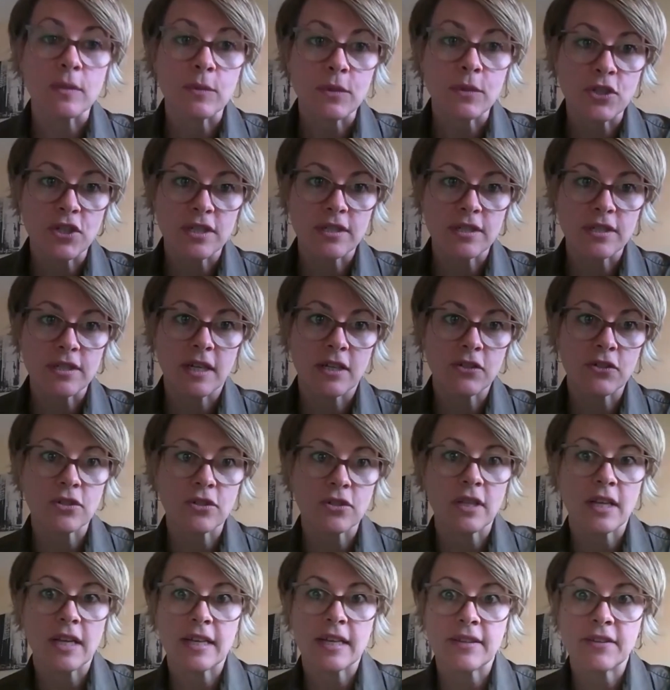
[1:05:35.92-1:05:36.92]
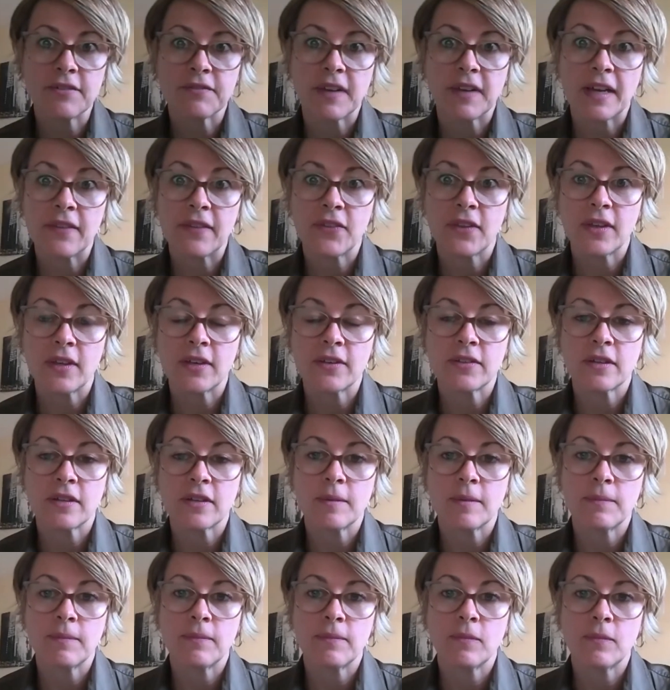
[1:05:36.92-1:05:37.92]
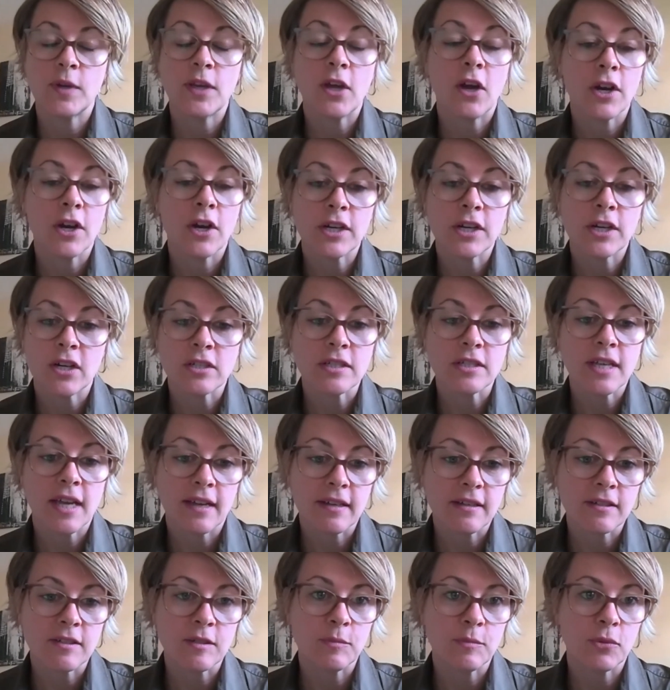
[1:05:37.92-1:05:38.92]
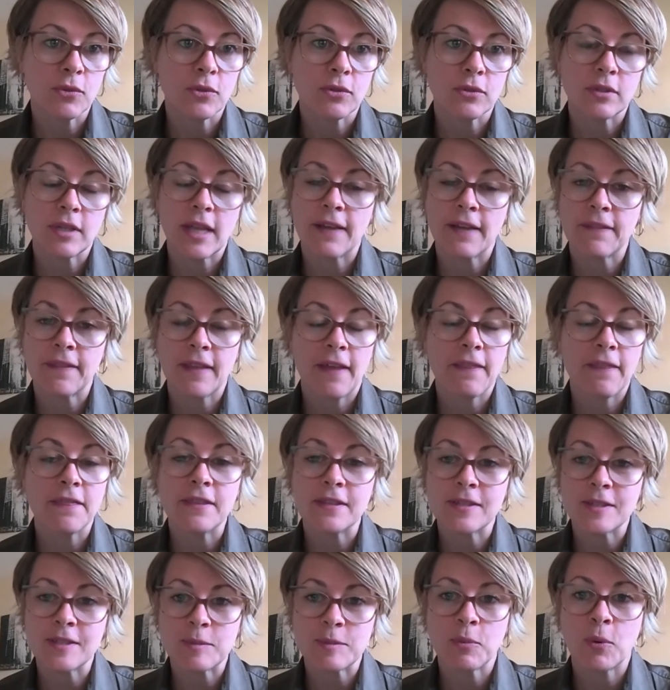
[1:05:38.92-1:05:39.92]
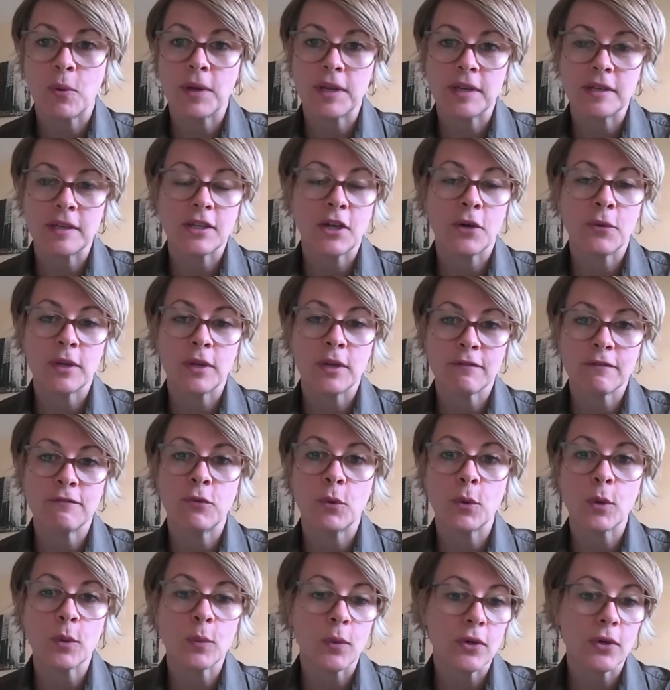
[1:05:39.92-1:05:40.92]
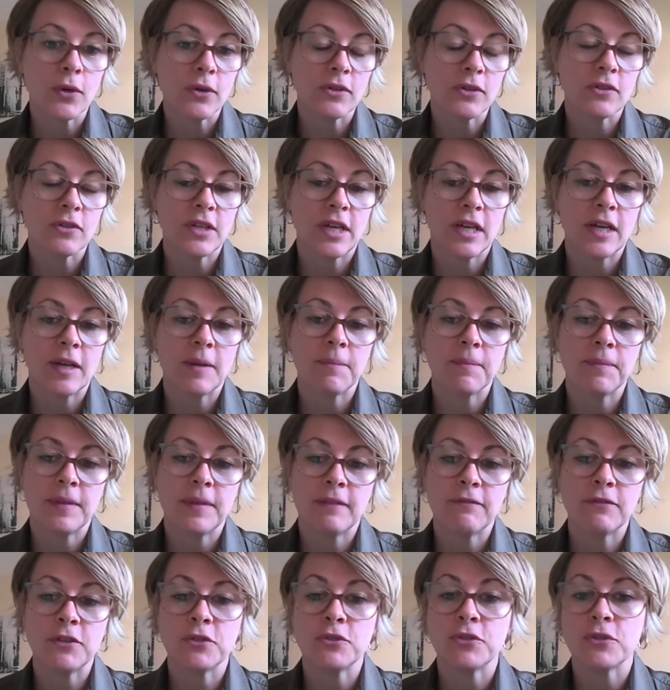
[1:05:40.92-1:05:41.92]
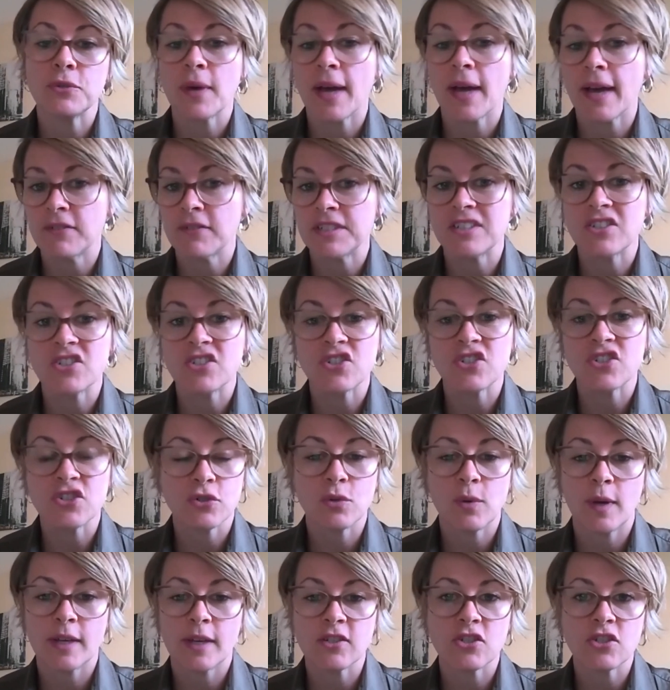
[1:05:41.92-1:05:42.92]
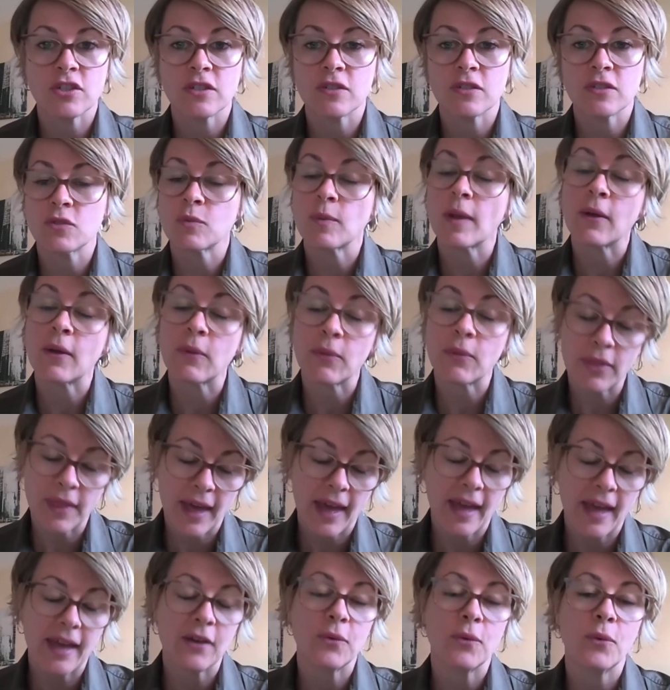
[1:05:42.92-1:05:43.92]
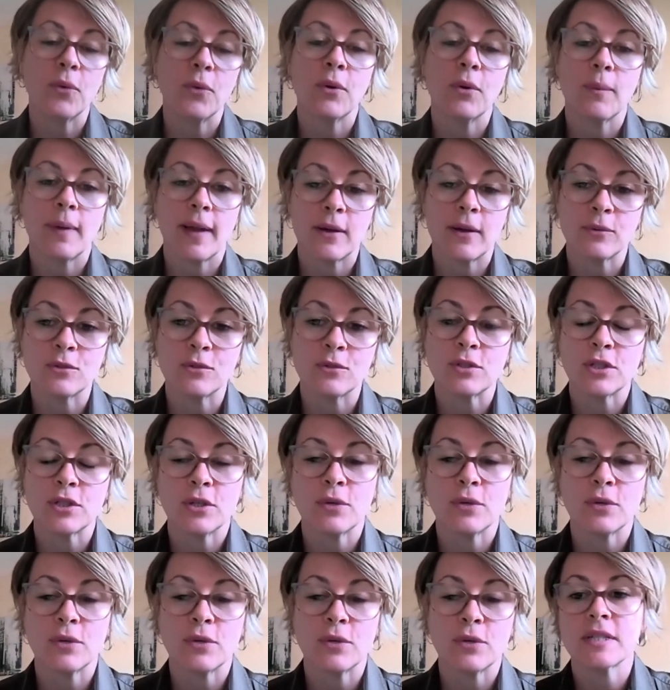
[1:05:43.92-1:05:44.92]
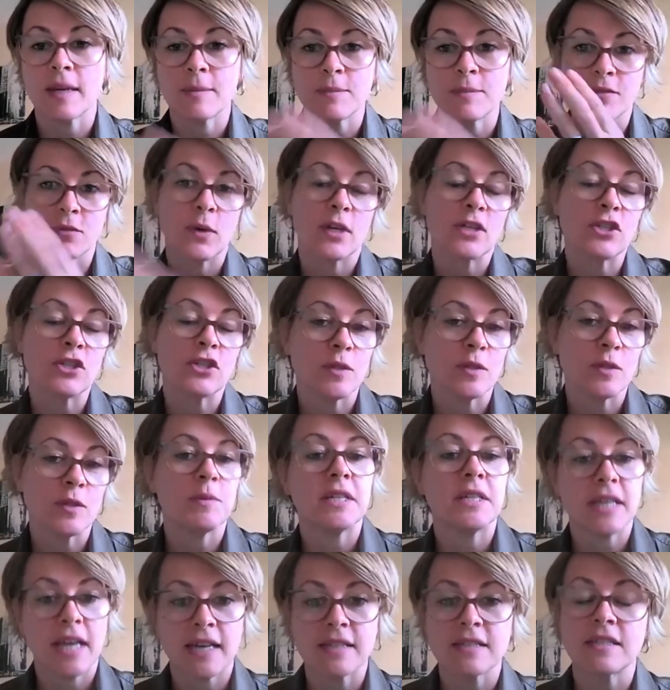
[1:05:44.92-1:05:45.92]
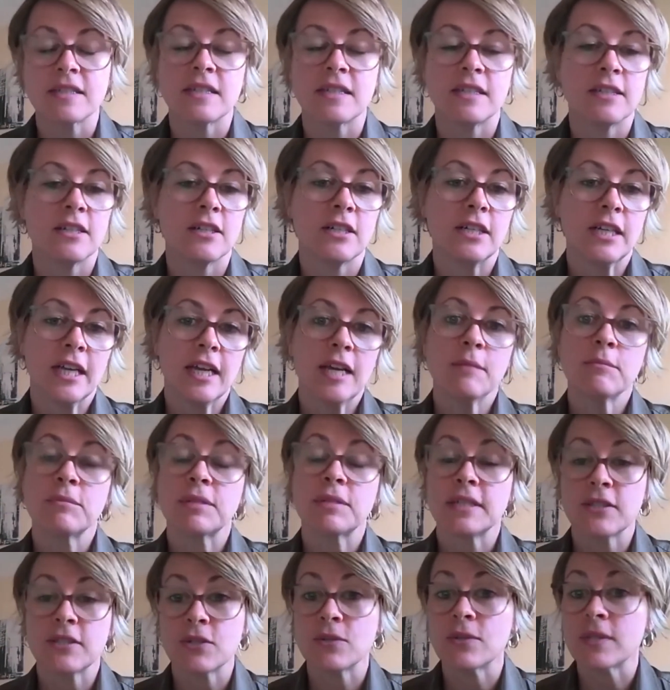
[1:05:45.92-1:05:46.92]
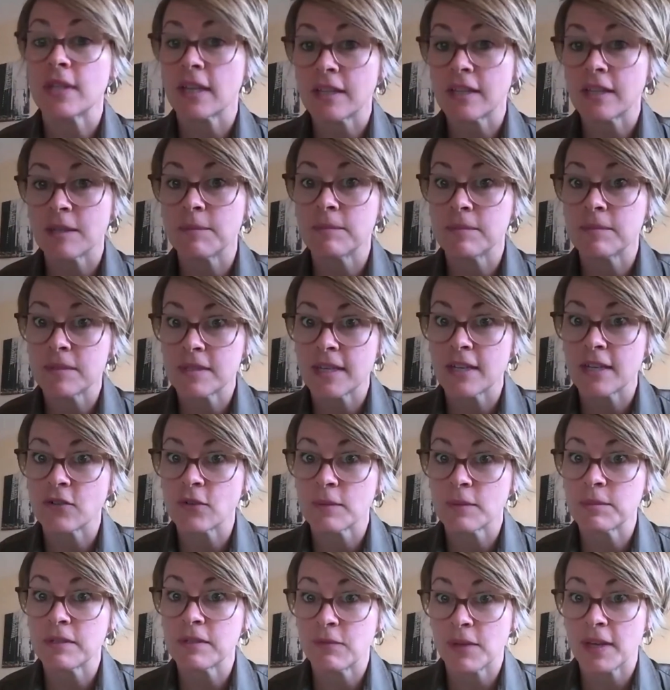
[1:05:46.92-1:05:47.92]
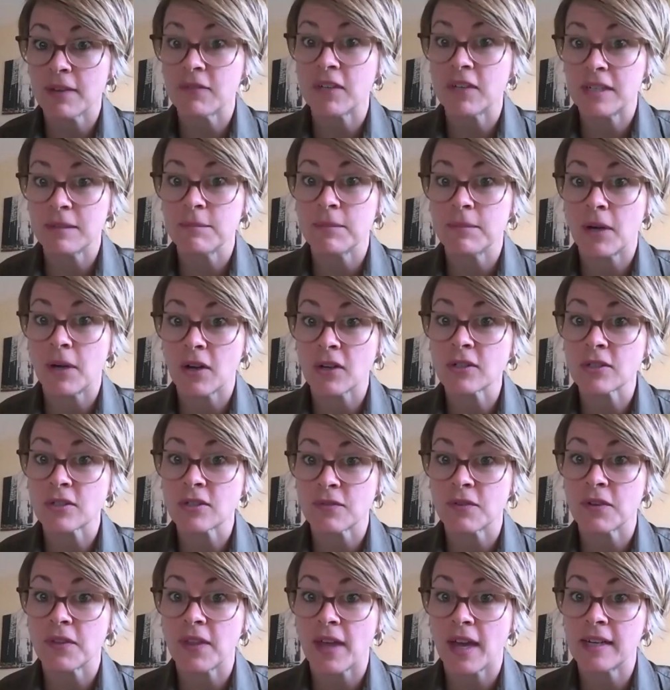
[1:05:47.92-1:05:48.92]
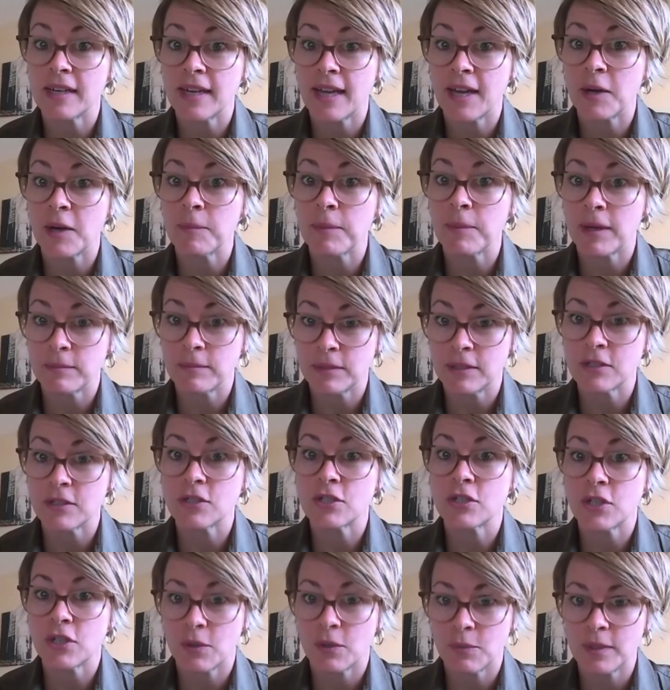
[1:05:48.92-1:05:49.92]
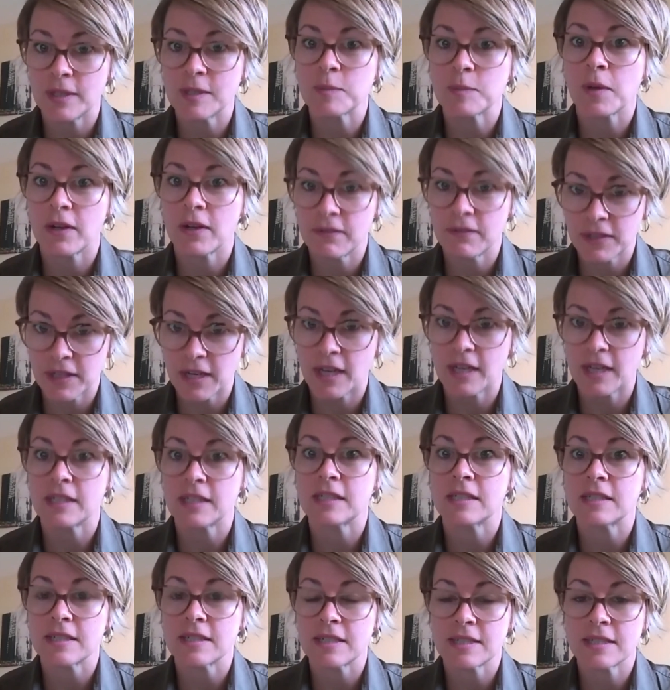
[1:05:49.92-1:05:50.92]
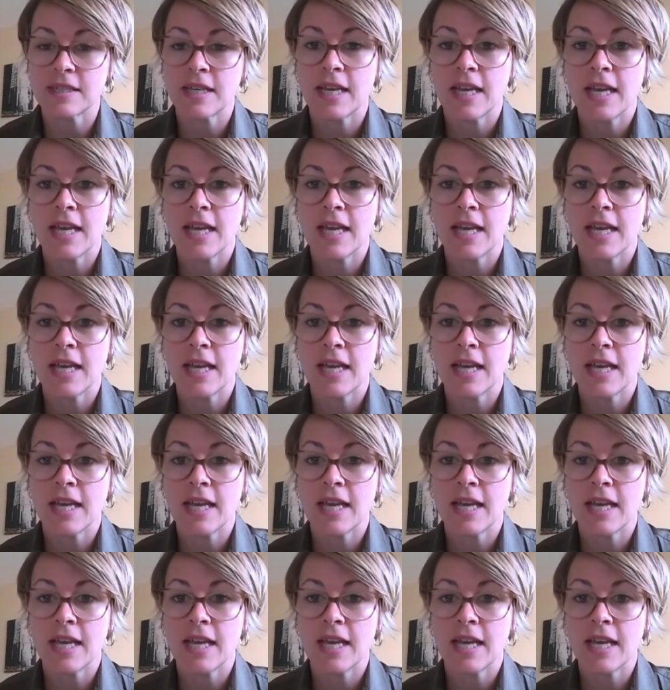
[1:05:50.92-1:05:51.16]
I would just underline the fact that we are contactable at this point going forward. If you do have additional questions around that, or around, the types of questions being asked here, please do send them. Sandra, I believe we have an inbox for that now published, don't we, as part of the guidance?